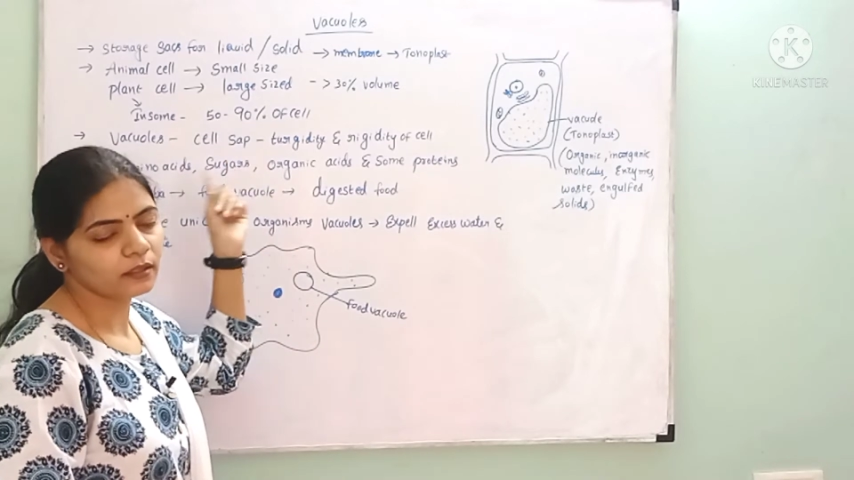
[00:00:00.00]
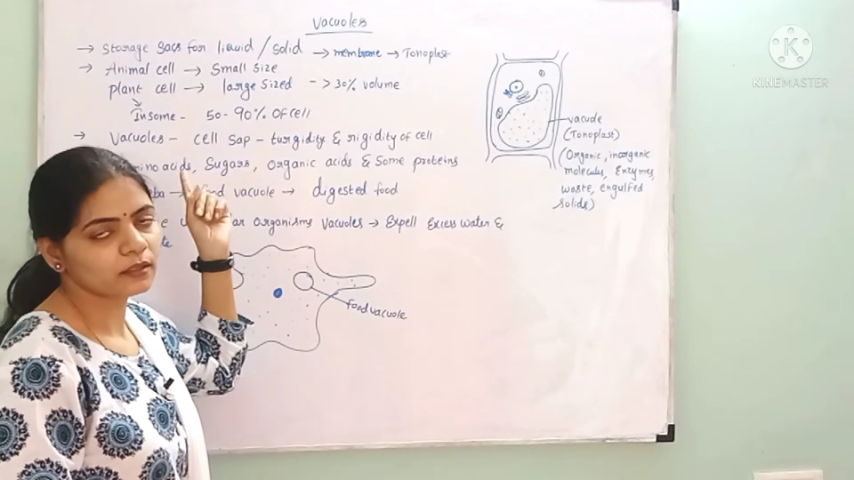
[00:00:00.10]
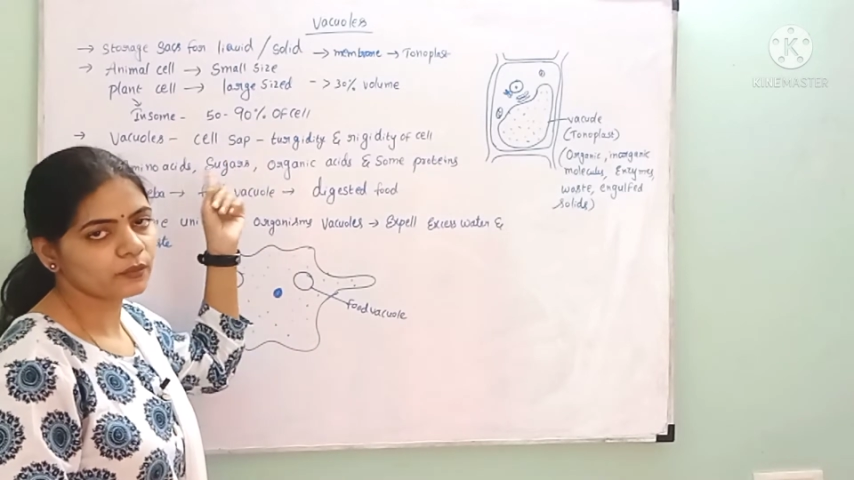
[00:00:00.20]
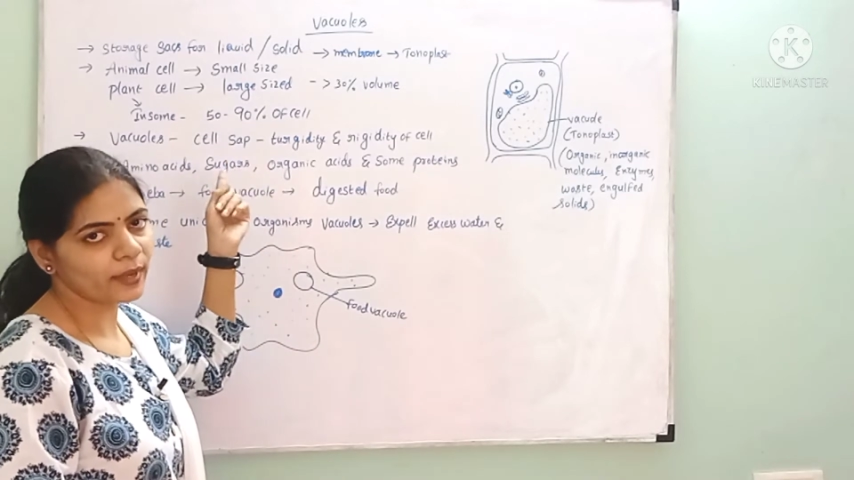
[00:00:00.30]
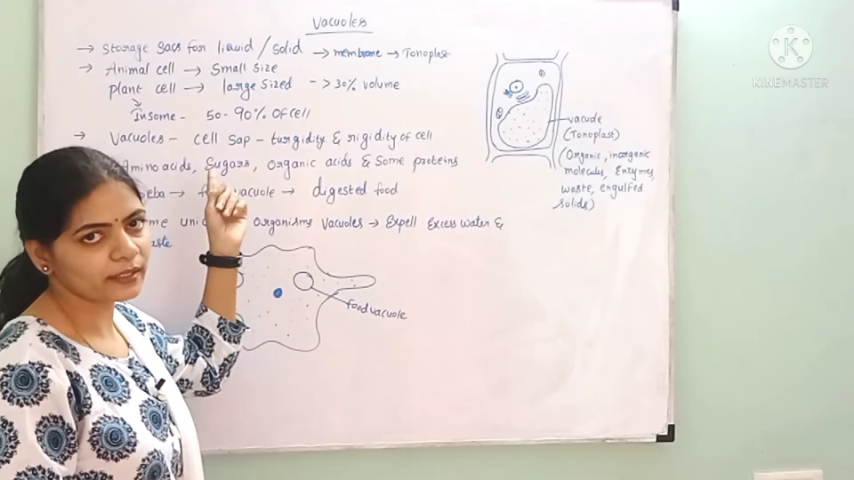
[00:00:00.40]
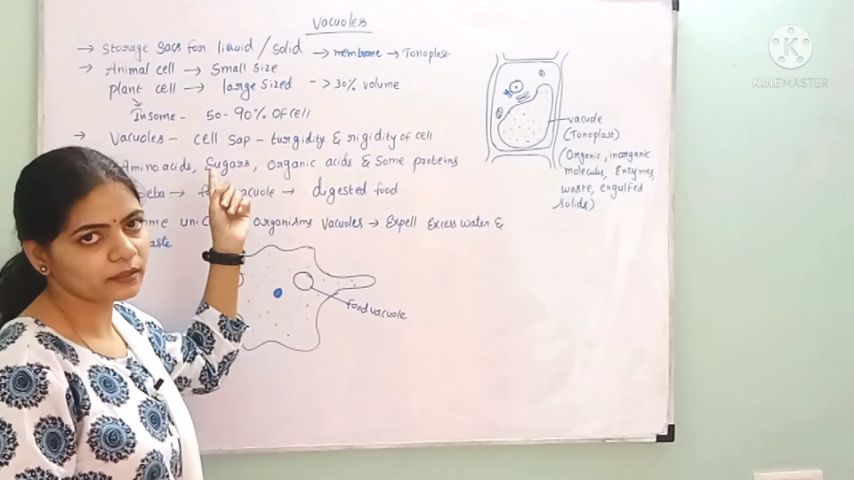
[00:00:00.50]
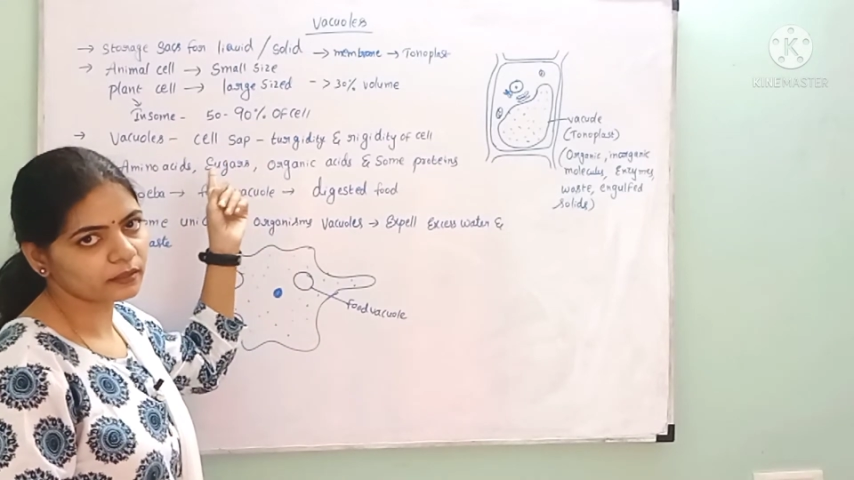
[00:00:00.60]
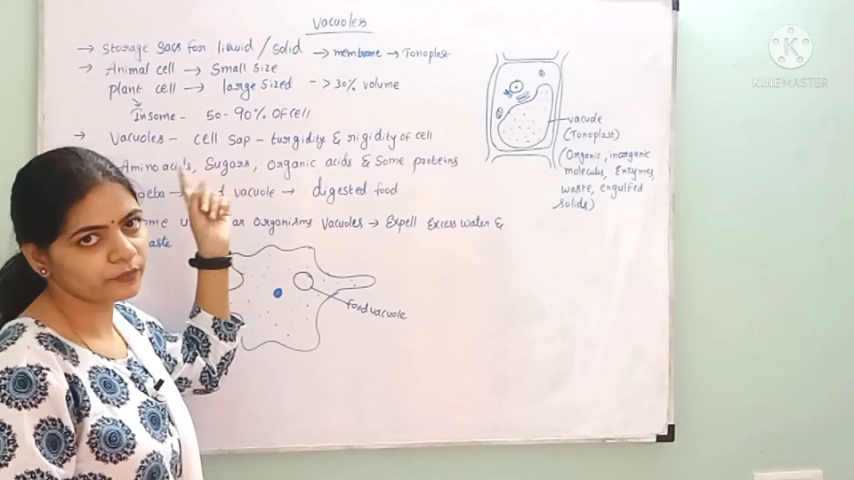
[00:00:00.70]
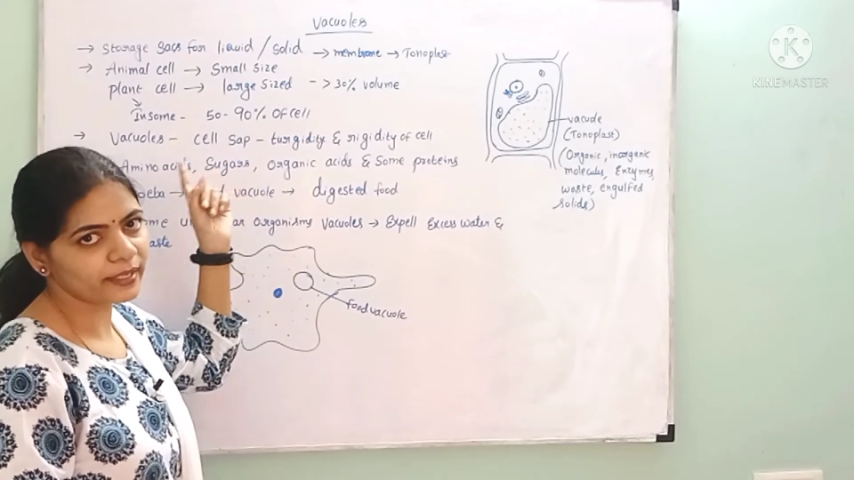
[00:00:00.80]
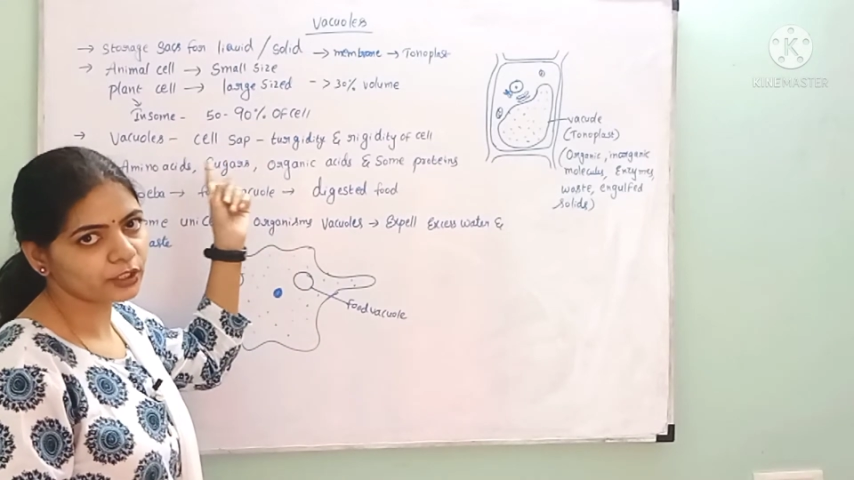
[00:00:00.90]

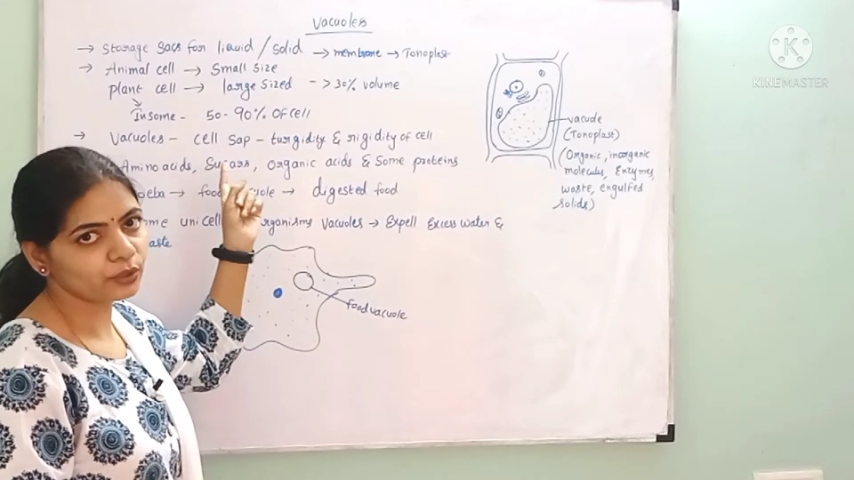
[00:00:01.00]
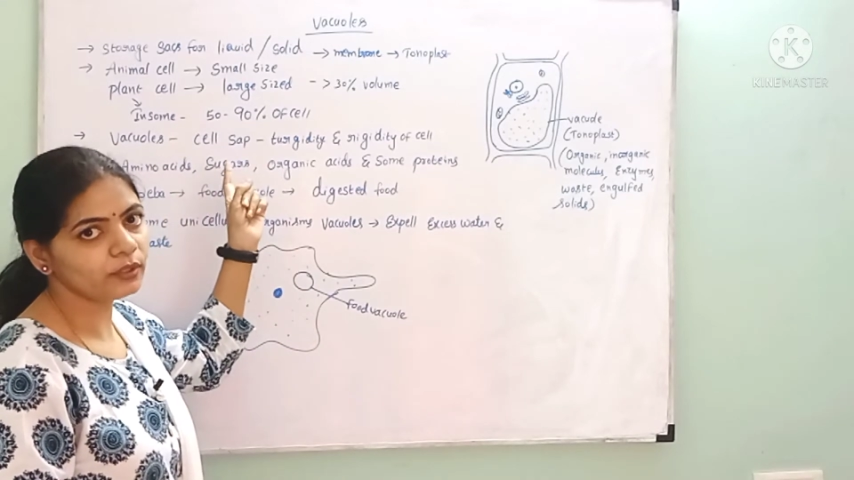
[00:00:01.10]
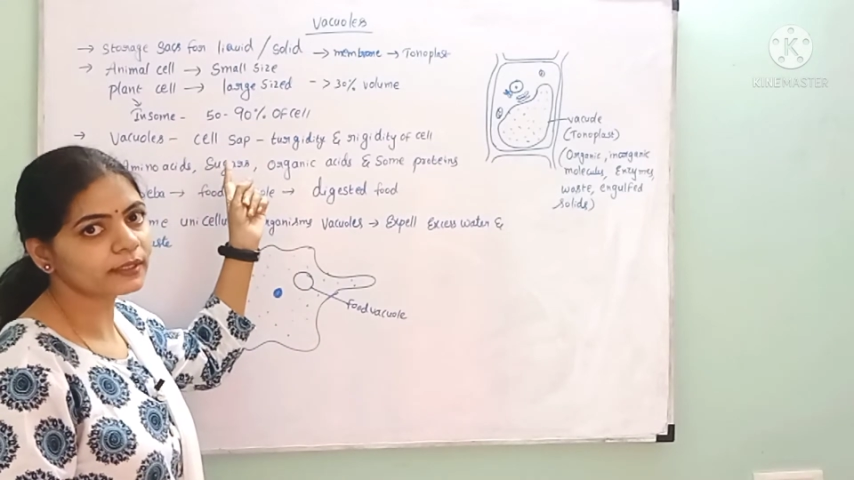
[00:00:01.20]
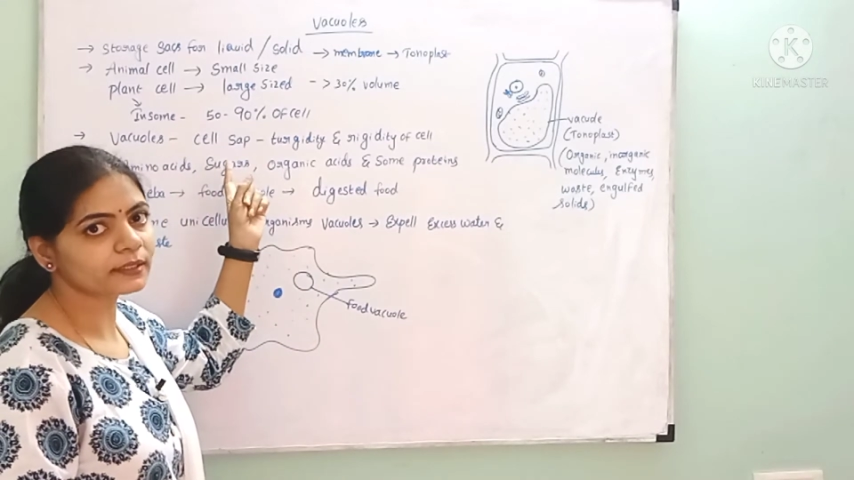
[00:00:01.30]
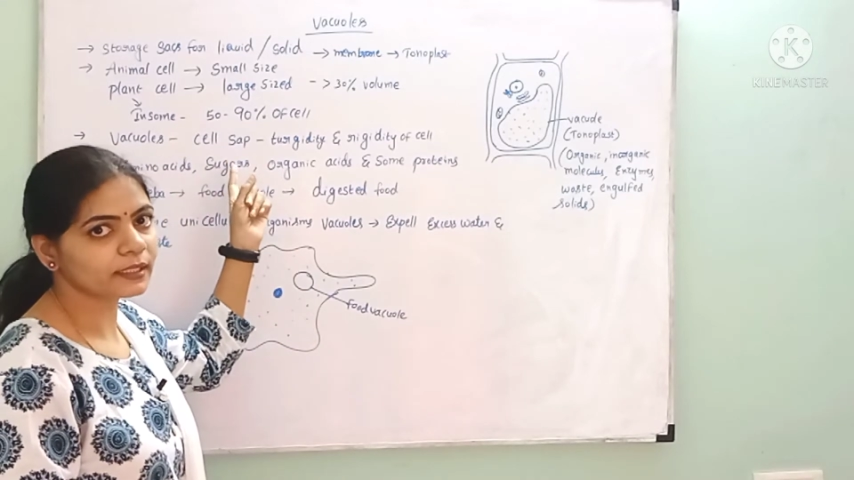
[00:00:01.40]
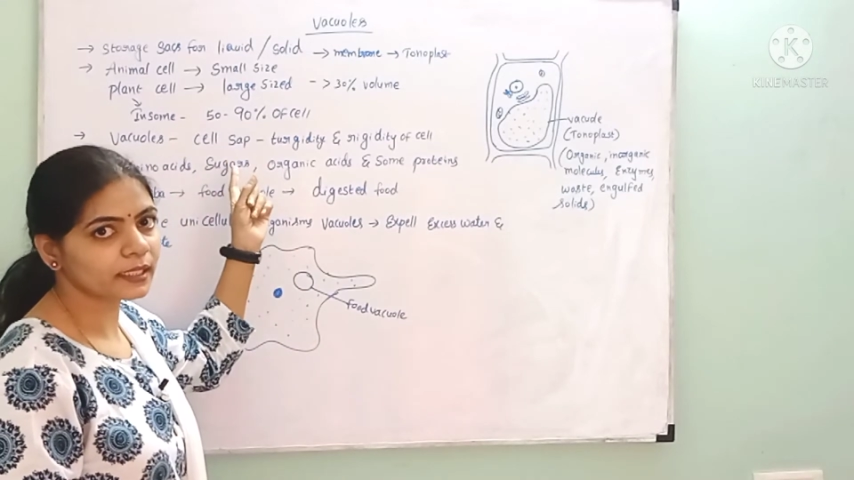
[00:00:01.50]
vacuole?